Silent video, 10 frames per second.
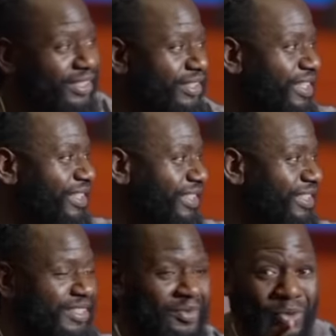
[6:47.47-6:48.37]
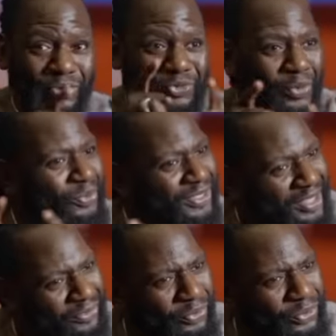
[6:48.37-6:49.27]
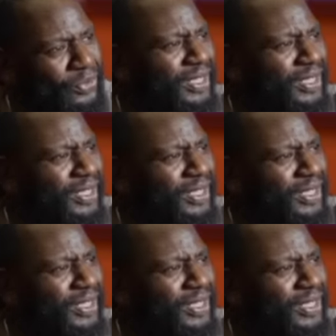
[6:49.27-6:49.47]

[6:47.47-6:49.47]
the more trouble day for you.